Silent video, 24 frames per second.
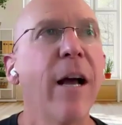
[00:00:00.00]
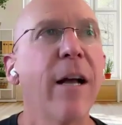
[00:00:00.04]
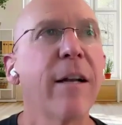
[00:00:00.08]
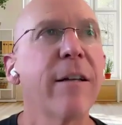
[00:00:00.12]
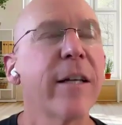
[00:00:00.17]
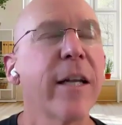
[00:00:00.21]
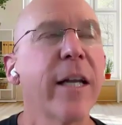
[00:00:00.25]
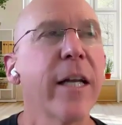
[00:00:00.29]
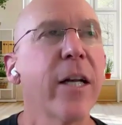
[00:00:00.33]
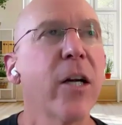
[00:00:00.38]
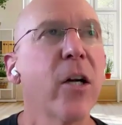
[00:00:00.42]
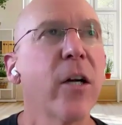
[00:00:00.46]
I mean,
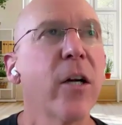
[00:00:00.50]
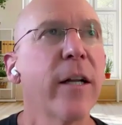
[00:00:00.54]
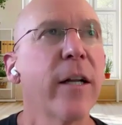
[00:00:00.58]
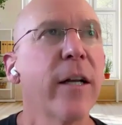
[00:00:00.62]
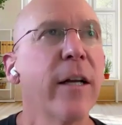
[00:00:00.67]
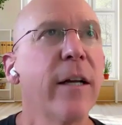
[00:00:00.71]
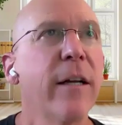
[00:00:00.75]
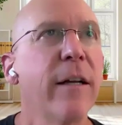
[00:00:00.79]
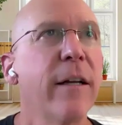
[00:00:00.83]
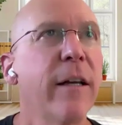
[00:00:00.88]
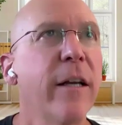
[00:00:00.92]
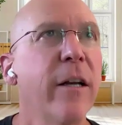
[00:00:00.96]
not to get
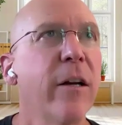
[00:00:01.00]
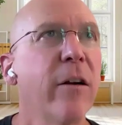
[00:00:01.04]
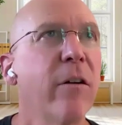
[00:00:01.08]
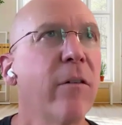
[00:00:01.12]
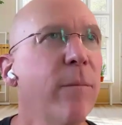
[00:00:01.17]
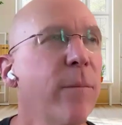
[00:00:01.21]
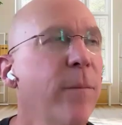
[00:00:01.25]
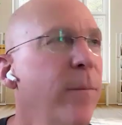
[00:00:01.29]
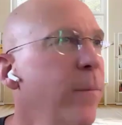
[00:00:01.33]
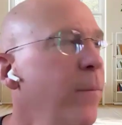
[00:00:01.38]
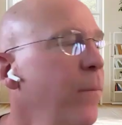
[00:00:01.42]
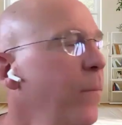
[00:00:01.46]
on a,
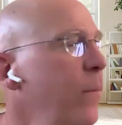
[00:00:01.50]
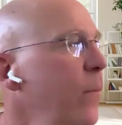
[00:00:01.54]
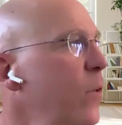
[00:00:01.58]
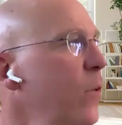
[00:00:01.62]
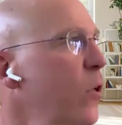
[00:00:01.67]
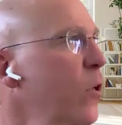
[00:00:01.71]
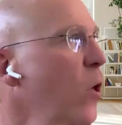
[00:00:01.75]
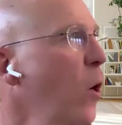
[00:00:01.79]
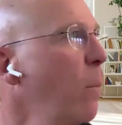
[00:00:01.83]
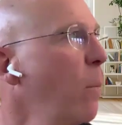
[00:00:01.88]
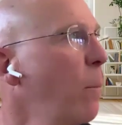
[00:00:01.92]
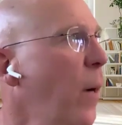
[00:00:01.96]

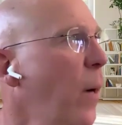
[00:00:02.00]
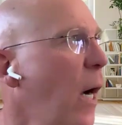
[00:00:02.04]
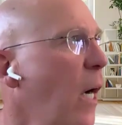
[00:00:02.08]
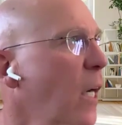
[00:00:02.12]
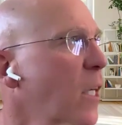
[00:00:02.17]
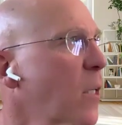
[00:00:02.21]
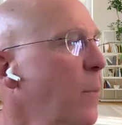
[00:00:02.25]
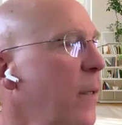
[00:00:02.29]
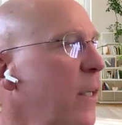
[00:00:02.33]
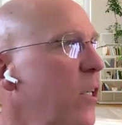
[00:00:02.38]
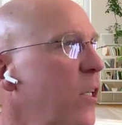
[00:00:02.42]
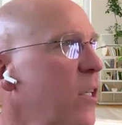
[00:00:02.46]

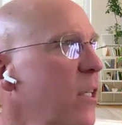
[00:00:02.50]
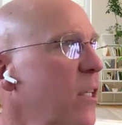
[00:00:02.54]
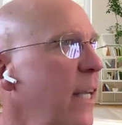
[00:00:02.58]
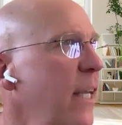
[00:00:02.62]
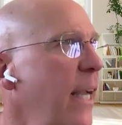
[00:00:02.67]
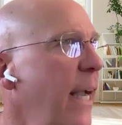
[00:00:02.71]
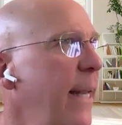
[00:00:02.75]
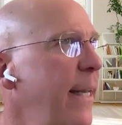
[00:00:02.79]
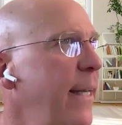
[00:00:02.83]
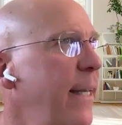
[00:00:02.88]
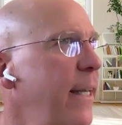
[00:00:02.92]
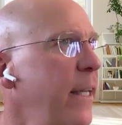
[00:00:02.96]
soapbox, but
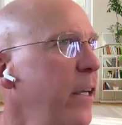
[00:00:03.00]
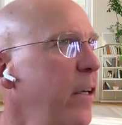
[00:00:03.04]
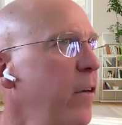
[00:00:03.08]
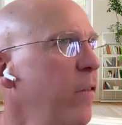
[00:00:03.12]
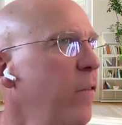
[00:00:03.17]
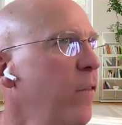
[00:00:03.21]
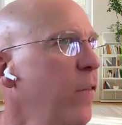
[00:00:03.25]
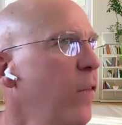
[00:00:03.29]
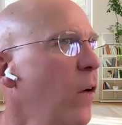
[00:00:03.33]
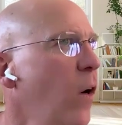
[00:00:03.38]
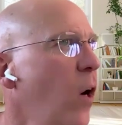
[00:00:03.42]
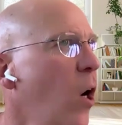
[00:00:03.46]
just the
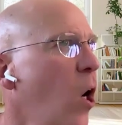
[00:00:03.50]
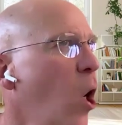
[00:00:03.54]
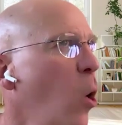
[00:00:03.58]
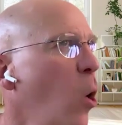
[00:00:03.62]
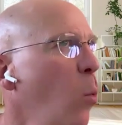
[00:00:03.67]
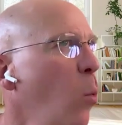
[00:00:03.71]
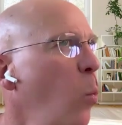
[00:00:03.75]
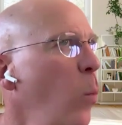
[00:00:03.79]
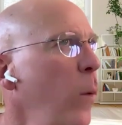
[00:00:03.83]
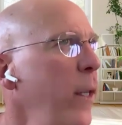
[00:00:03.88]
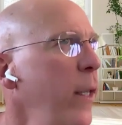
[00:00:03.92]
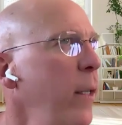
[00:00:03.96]
idea of,
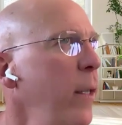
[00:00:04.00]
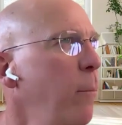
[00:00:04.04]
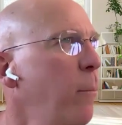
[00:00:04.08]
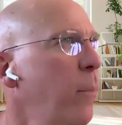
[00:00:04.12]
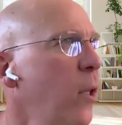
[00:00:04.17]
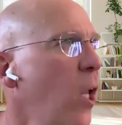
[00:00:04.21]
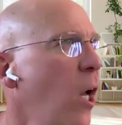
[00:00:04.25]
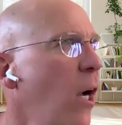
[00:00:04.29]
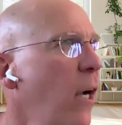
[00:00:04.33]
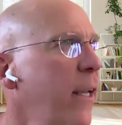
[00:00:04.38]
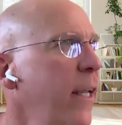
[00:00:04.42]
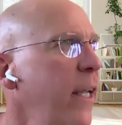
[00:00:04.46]
are we
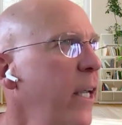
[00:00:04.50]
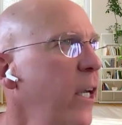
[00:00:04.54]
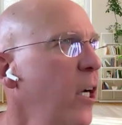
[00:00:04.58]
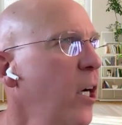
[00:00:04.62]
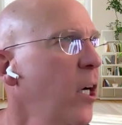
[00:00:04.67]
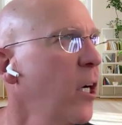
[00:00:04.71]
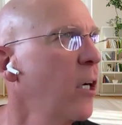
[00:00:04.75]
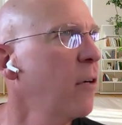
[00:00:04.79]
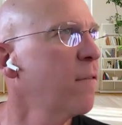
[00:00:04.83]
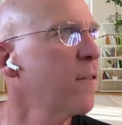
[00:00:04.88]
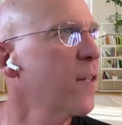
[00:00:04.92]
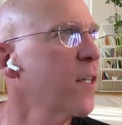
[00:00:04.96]

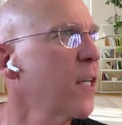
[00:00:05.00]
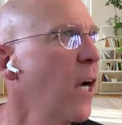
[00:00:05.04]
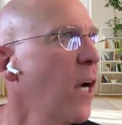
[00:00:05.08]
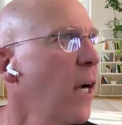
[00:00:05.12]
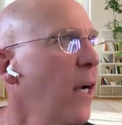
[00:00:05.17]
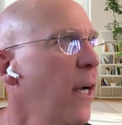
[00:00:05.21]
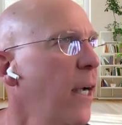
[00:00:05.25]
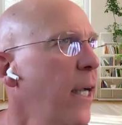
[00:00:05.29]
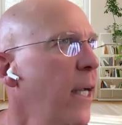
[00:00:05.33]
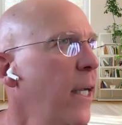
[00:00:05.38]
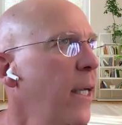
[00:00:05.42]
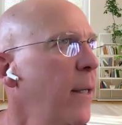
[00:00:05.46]
blocking off
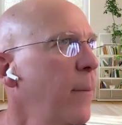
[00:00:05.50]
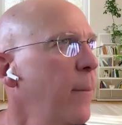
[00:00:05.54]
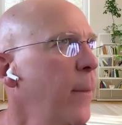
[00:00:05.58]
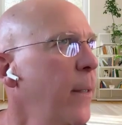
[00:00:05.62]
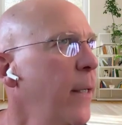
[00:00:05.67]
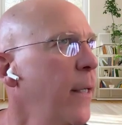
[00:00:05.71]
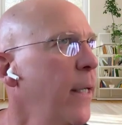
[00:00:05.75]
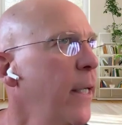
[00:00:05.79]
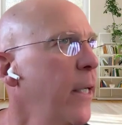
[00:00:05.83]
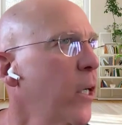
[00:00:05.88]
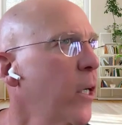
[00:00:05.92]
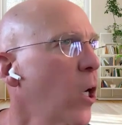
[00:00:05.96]

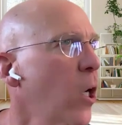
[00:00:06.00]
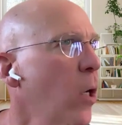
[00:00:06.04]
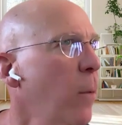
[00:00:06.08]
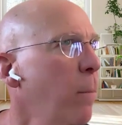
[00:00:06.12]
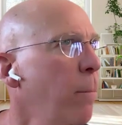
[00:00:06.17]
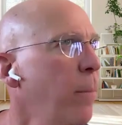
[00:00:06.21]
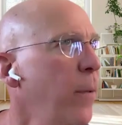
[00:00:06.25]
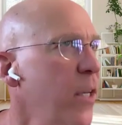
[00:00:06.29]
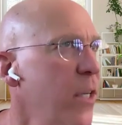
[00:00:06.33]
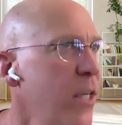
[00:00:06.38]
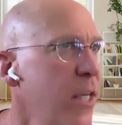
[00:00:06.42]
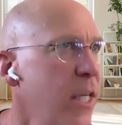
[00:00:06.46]
time in
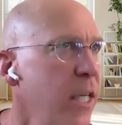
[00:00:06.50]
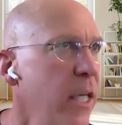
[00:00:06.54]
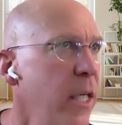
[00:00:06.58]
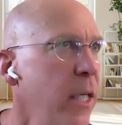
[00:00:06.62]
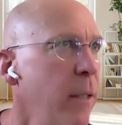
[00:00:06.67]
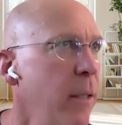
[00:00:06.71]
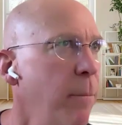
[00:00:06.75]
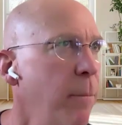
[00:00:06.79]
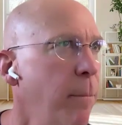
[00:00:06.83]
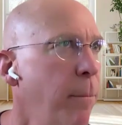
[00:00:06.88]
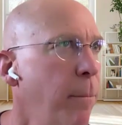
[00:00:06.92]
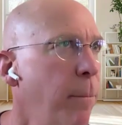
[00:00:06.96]
our
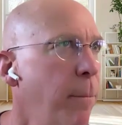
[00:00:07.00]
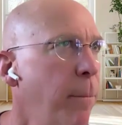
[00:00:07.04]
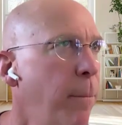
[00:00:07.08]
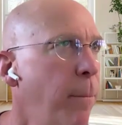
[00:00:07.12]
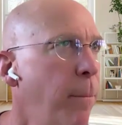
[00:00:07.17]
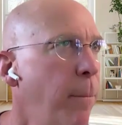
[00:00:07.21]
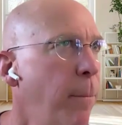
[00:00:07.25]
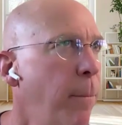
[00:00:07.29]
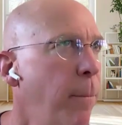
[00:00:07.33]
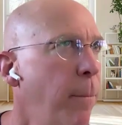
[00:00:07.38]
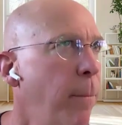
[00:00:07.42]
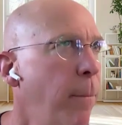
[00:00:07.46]
busy
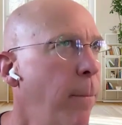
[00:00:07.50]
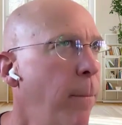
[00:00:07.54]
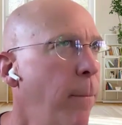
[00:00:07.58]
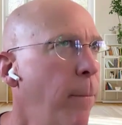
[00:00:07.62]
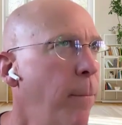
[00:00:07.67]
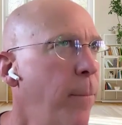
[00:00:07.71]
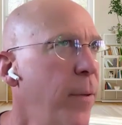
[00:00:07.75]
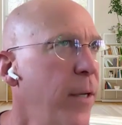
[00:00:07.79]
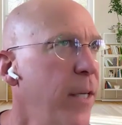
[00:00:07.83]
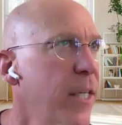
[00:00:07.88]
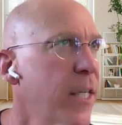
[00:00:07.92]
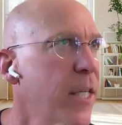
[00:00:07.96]

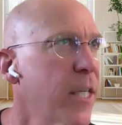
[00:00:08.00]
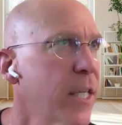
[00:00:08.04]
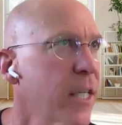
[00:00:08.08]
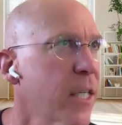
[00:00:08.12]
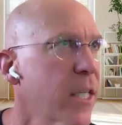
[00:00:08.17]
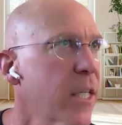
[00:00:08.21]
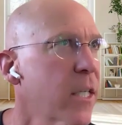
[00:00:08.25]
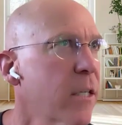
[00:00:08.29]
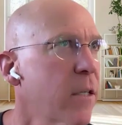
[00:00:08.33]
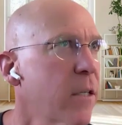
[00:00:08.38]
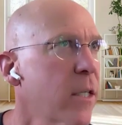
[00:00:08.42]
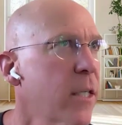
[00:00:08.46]

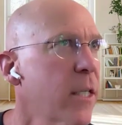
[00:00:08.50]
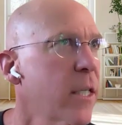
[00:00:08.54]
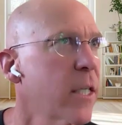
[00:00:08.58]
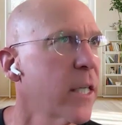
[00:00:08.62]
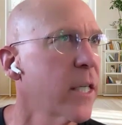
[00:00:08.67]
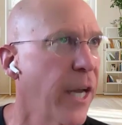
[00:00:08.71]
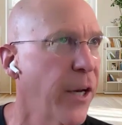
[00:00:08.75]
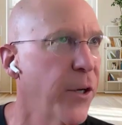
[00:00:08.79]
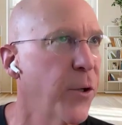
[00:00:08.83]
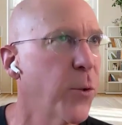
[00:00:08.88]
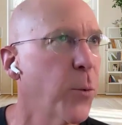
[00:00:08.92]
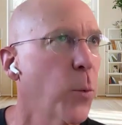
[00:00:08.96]
business
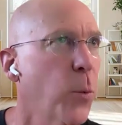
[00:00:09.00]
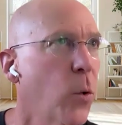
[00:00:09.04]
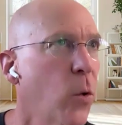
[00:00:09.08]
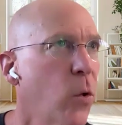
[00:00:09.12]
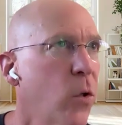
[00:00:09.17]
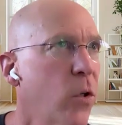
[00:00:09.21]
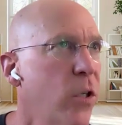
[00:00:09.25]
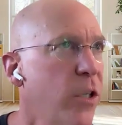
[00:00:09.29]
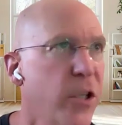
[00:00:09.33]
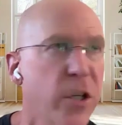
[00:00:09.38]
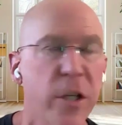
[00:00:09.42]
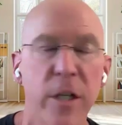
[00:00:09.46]

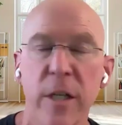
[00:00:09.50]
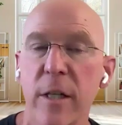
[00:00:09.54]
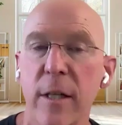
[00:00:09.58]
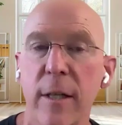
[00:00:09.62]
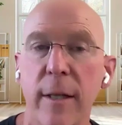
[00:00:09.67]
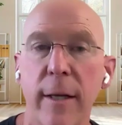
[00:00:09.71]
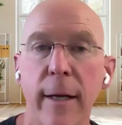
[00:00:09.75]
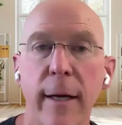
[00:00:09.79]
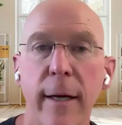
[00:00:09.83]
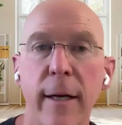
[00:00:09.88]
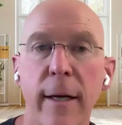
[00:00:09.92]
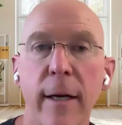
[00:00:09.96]
schedule to
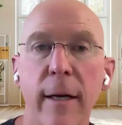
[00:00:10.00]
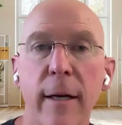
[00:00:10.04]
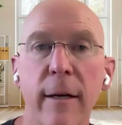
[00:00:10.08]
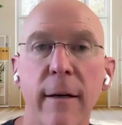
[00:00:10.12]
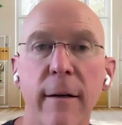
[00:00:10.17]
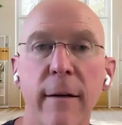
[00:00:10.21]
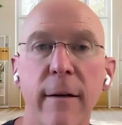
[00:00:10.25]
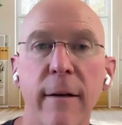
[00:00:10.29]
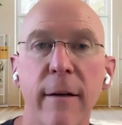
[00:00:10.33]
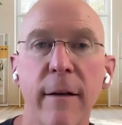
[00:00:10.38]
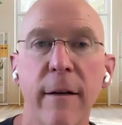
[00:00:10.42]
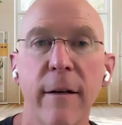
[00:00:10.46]
just
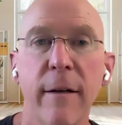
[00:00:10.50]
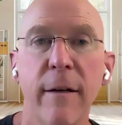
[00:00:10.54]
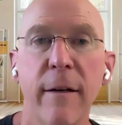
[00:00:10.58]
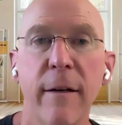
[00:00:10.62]
think?